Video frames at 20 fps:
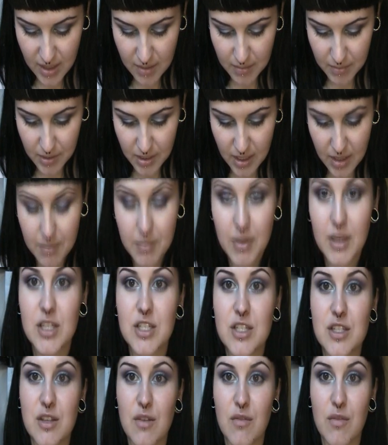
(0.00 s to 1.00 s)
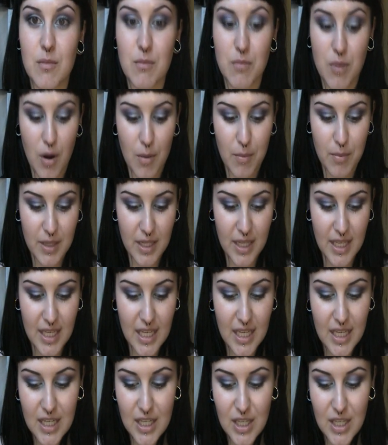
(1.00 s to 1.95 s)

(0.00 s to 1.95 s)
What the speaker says: I'm gonna get pictures of them properly,